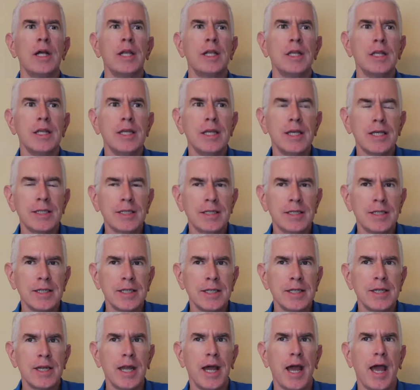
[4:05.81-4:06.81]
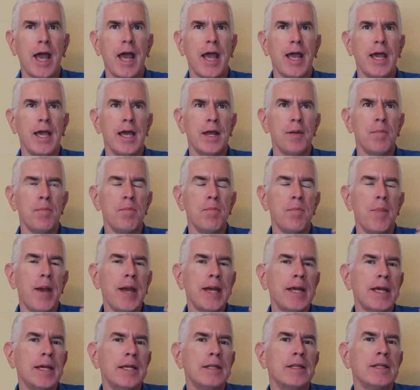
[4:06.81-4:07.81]
listening and
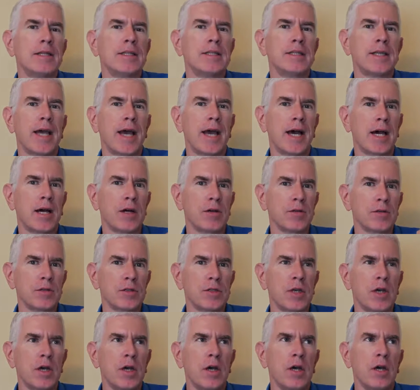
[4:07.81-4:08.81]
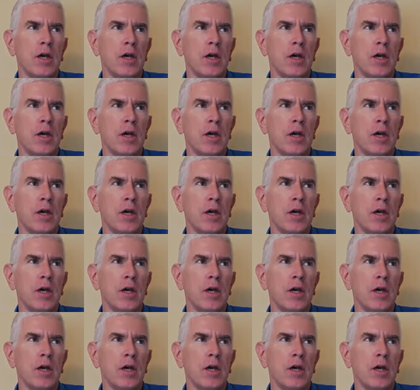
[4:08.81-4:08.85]
making the sounds,